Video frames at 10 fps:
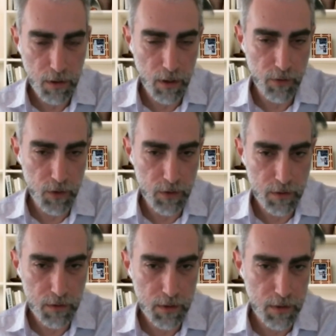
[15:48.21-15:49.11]
If you
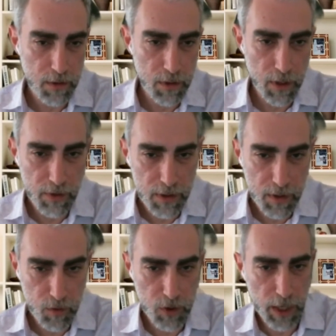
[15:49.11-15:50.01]
give it
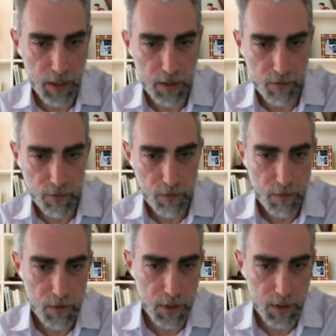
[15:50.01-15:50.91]
subjective
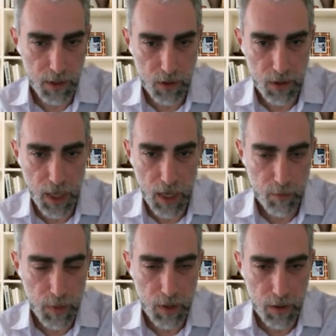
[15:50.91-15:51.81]
decision
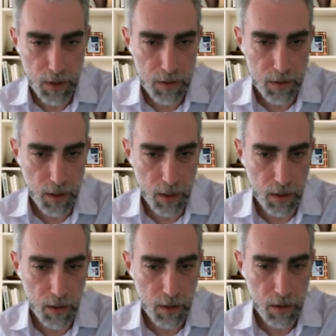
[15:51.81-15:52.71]
capabilities,
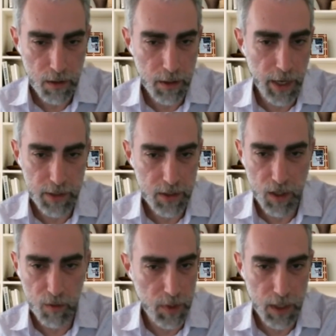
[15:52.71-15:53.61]
then yeah, it's
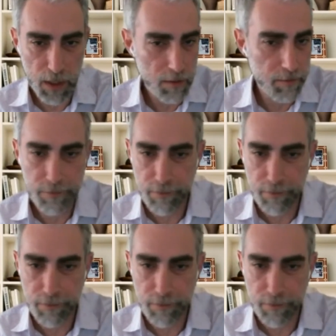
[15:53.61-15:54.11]
going to be